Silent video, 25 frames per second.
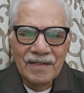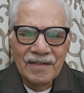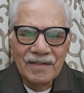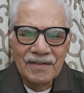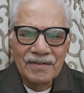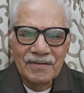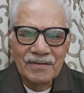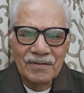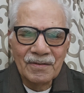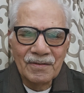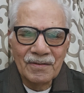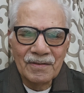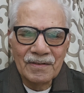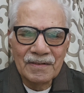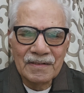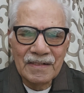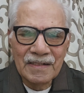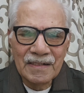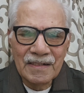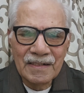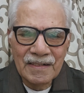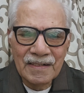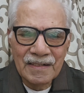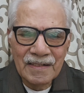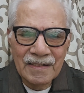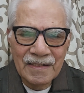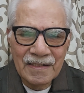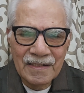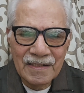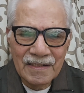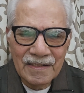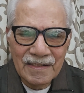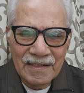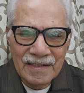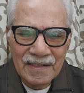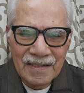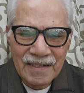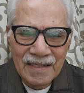So
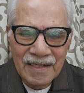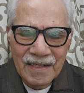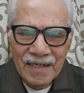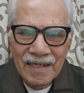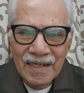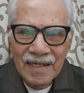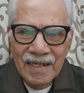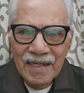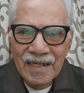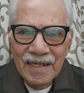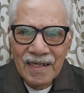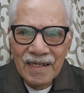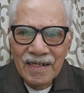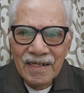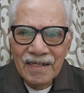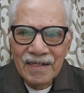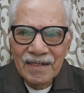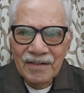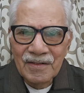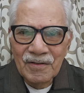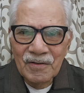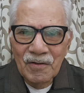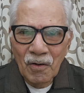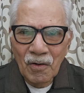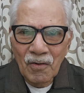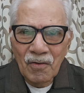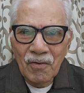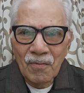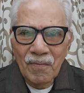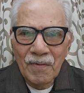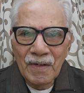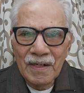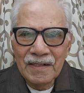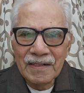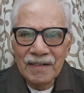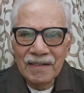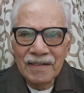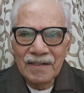the
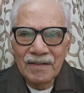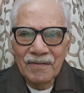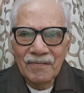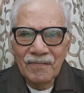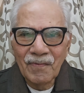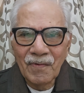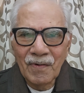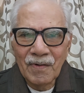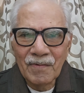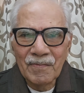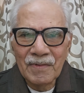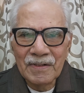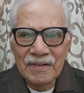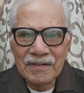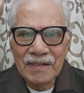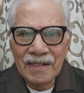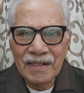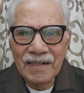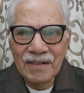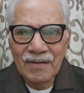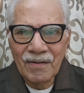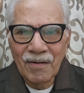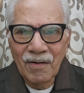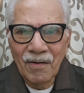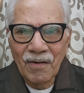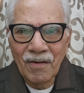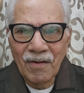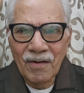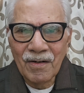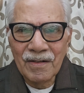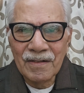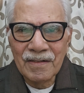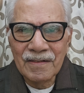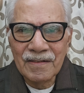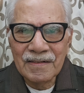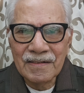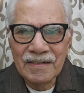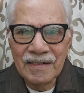documented information
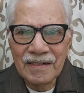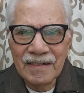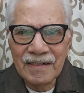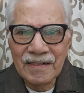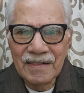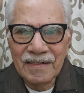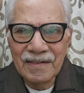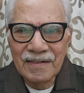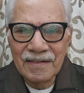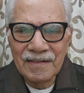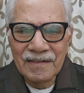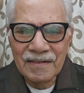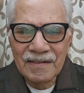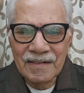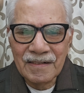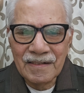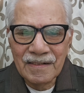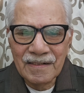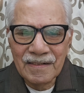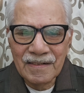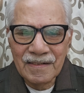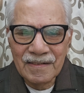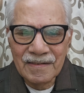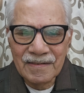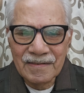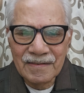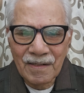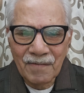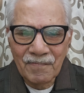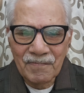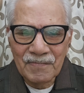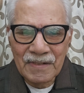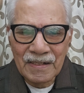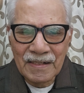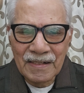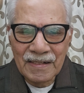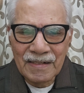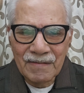or the
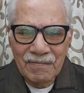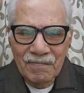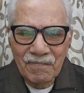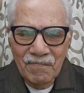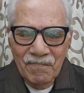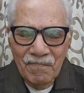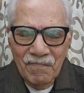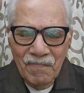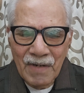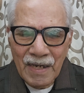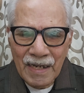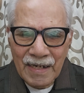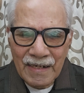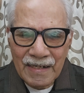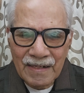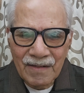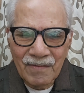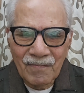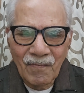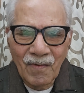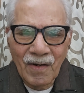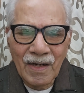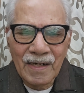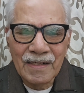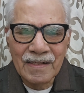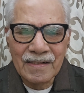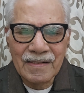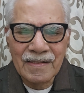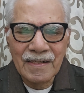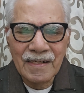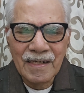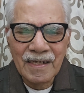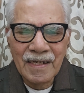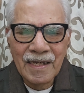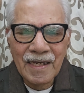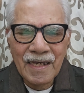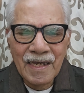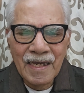something in black and white
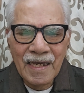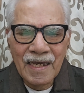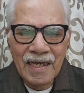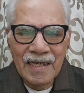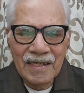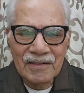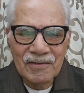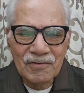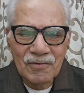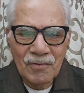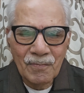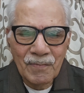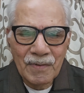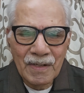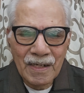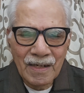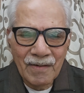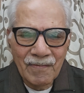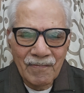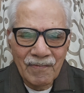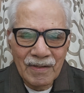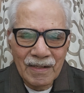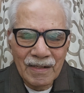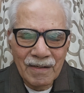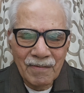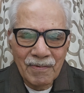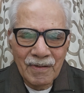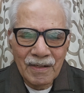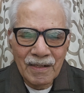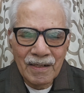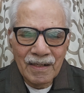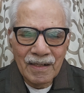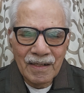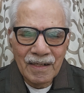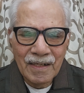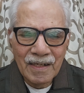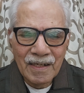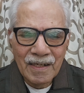has to be
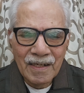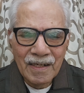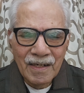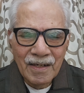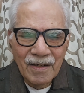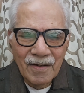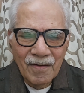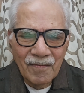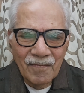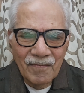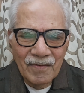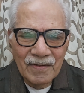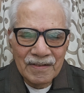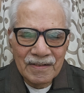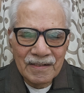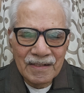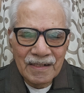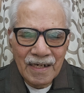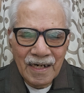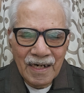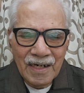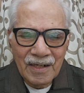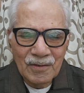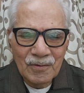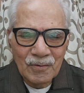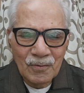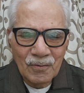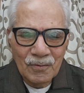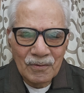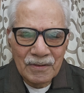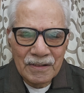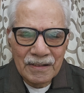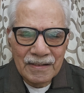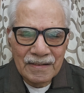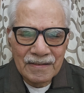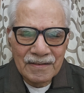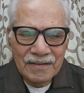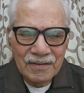available with regard to
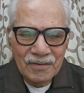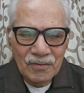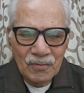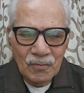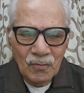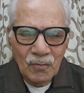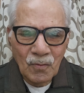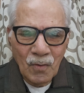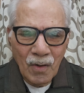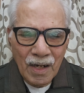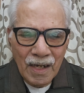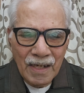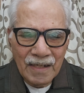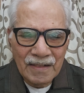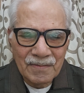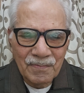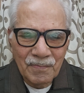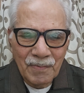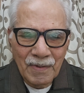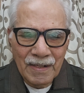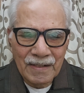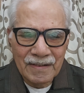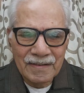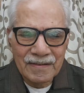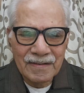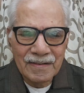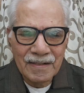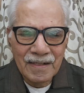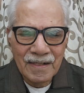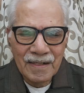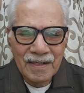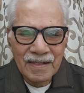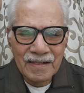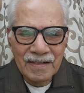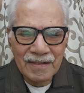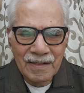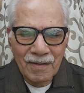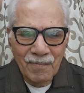these two aspects.
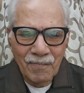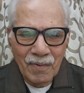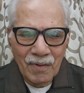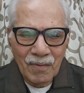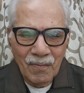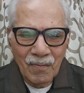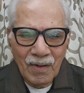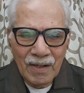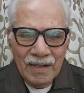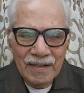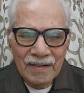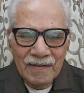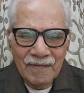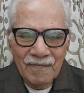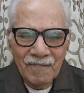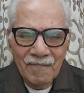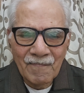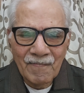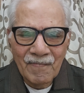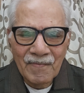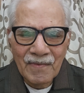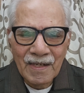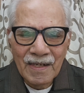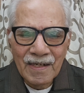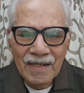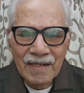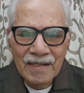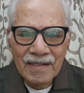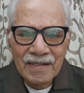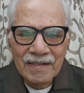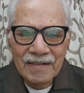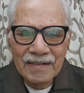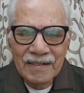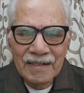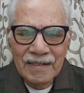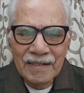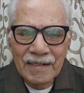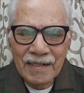Number 1,
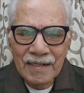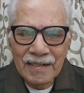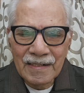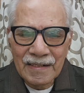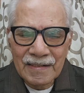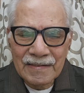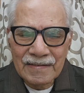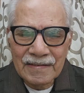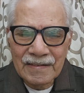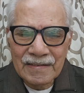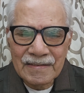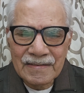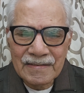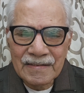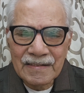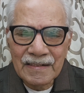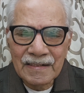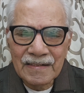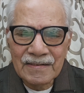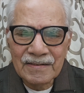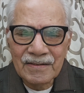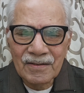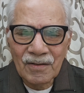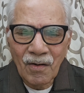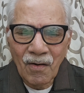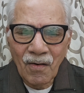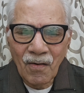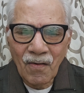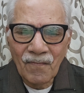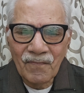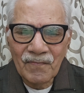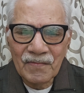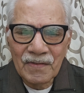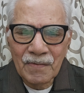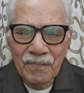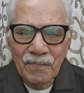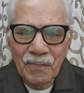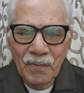the characteristics
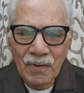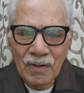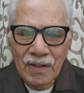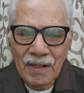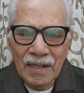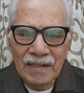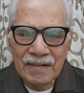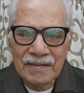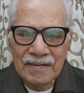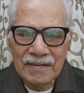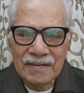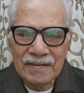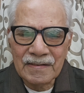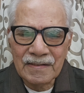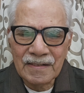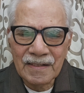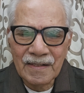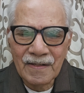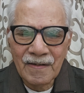of the products.